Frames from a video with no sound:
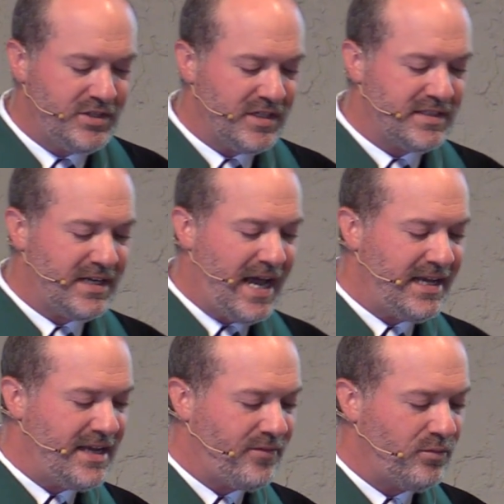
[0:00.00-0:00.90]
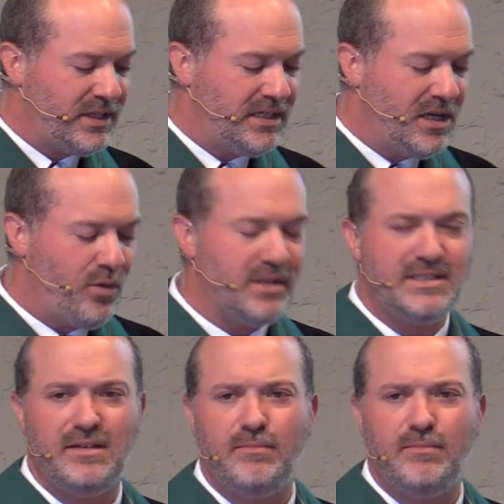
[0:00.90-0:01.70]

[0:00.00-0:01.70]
It's just that I'd never really noticed